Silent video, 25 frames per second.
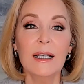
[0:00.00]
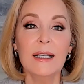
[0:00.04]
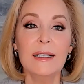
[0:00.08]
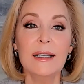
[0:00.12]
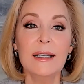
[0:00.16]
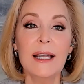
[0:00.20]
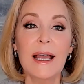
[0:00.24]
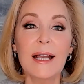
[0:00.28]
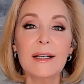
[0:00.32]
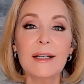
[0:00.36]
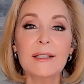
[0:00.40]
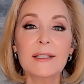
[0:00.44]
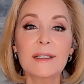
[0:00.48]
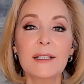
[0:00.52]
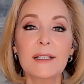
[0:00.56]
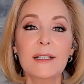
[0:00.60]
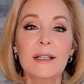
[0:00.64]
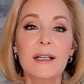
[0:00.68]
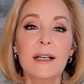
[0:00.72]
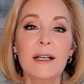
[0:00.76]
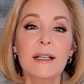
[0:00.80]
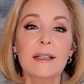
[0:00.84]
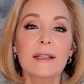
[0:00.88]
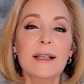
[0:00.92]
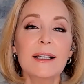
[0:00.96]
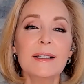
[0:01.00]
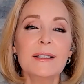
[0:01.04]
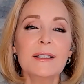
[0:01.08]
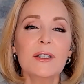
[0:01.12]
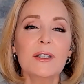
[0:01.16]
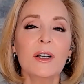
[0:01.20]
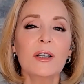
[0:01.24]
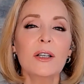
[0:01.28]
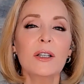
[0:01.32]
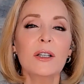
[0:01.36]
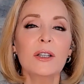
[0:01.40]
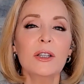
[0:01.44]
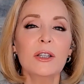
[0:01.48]
Next, let's
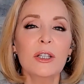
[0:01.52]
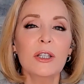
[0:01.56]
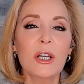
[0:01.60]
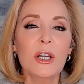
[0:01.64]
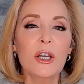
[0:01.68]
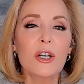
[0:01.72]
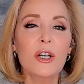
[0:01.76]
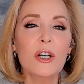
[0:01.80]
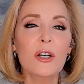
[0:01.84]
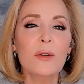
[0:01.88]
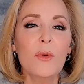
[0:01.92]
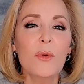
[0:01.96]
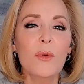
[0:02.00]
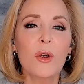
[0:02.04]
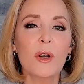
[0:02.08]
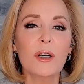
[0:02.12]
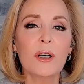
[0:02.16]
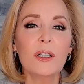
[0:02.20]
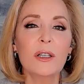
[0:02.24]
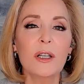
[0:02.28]
look a little more